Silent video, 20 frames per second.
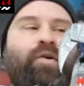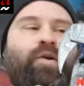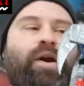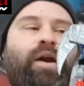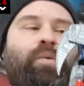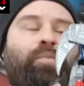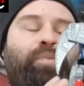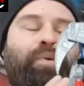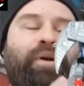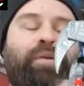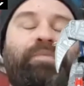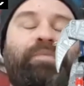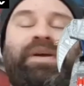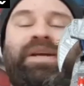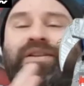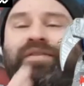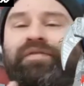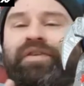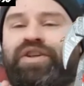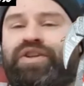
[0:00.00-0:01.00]
or I'll put them
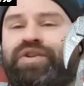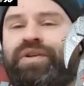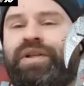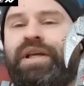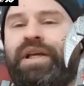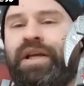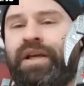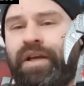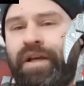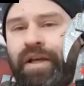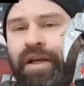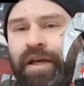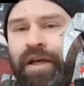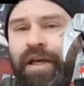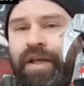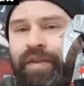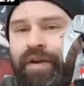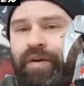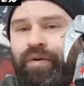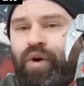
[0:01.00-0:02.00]
individually
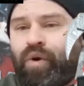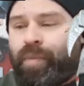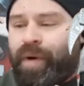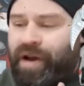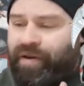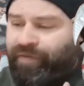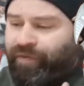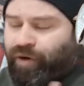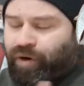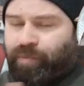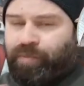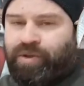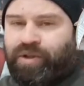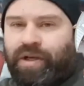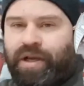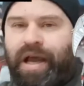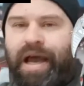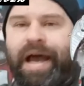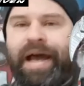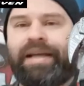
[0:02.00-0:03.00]
in their robot forms
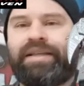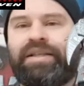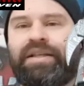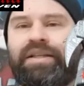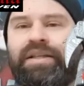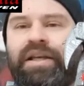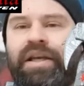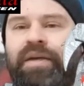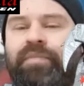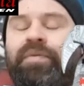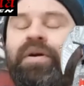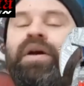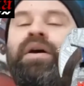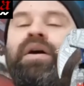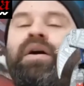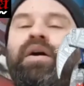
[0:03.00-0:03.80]
as a team.